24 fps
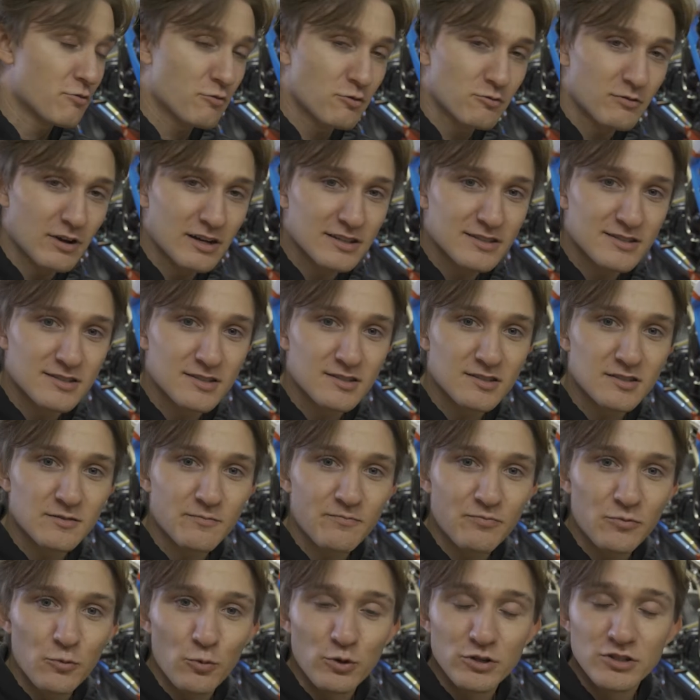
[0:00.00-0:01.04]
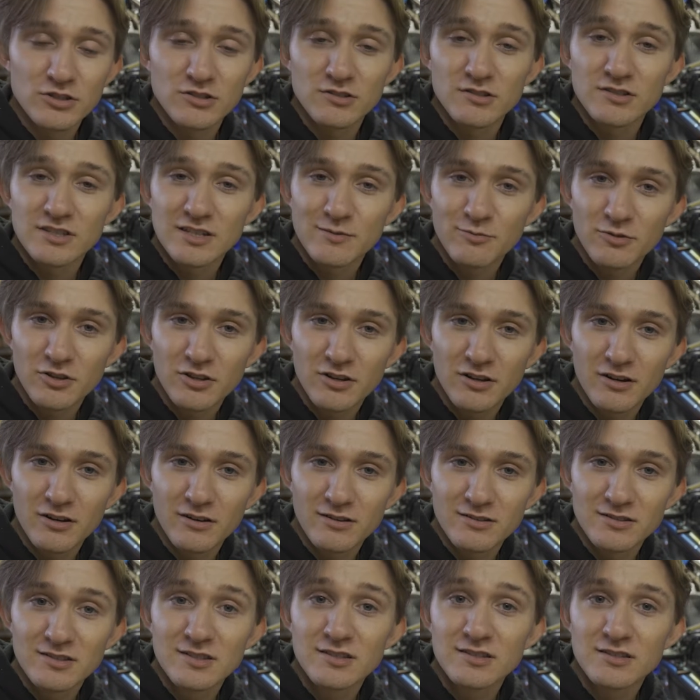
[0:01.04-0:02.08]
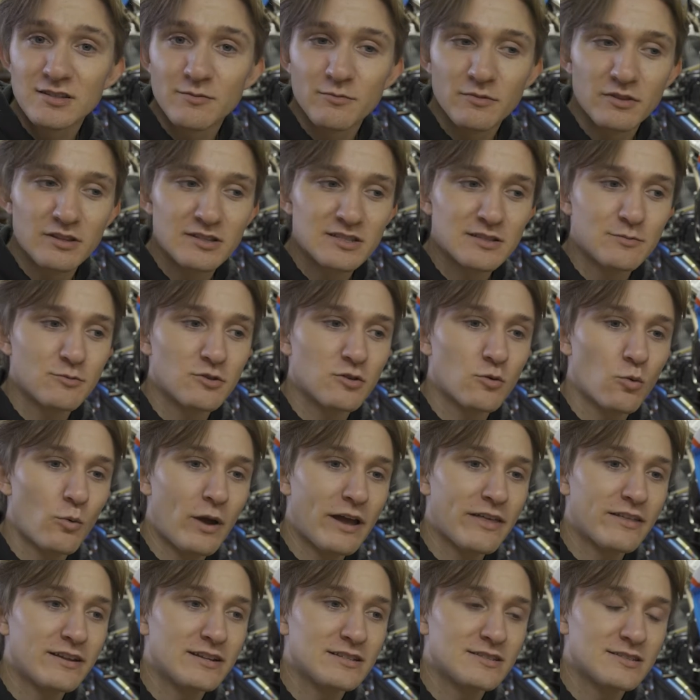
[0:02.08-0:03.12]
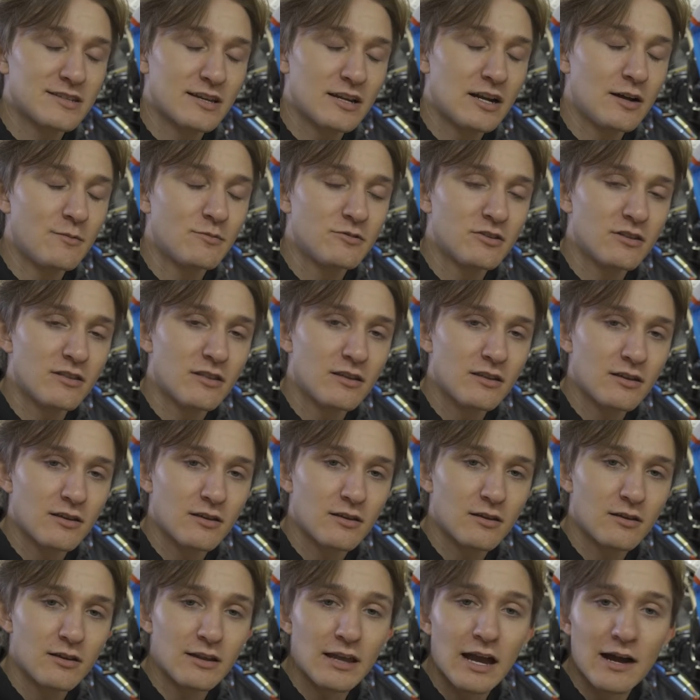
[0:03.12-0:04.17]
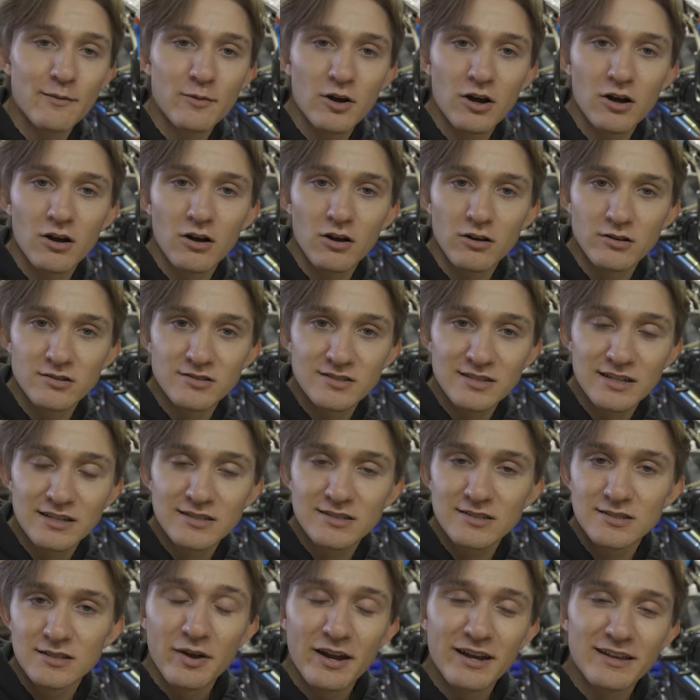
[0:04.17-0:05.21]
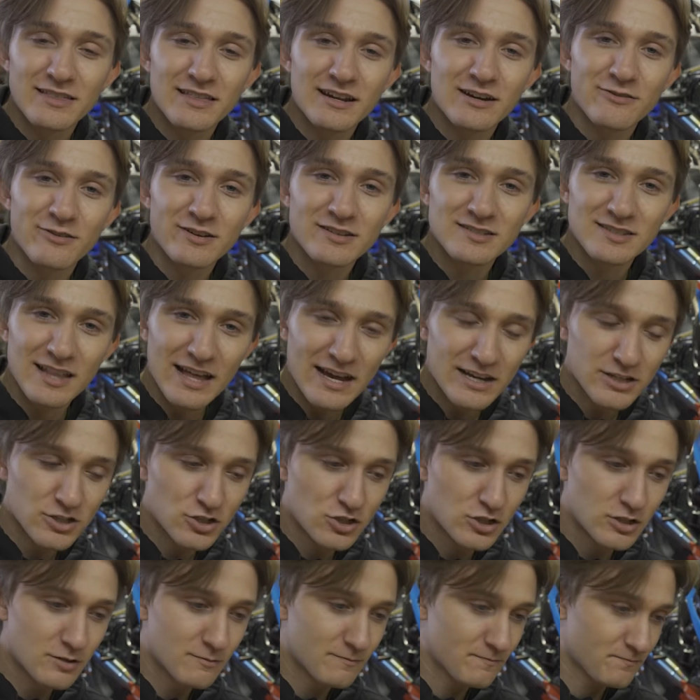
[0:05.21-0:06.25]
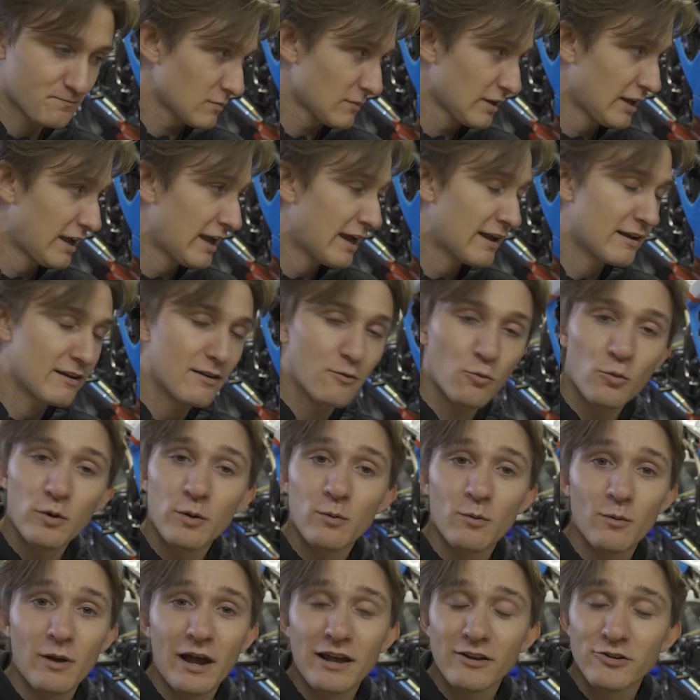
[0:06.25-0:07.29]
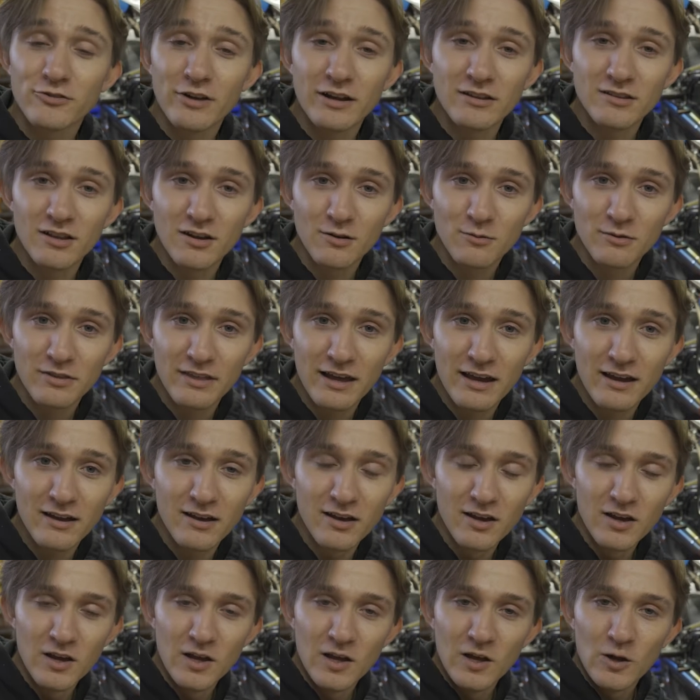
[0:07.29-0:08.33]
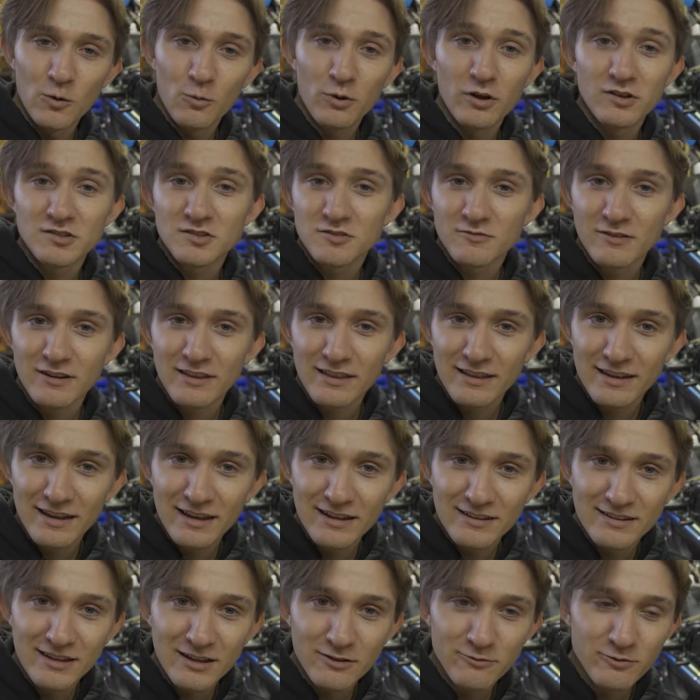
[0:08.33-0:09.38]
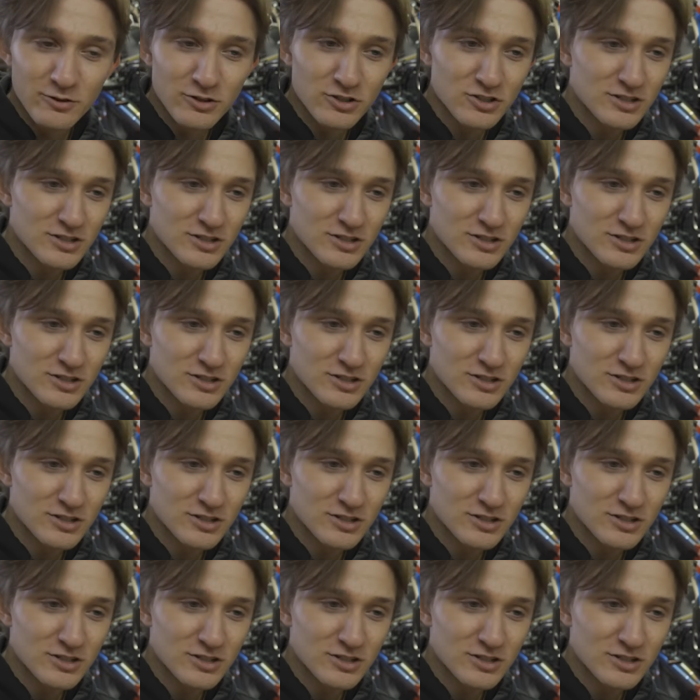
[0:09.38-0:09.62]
through rod system, which is a similar system in a similar way that it's set up to the Yamaha R6 bike that I raced last year. And we had great luck with that. We're also running the K-Tech rear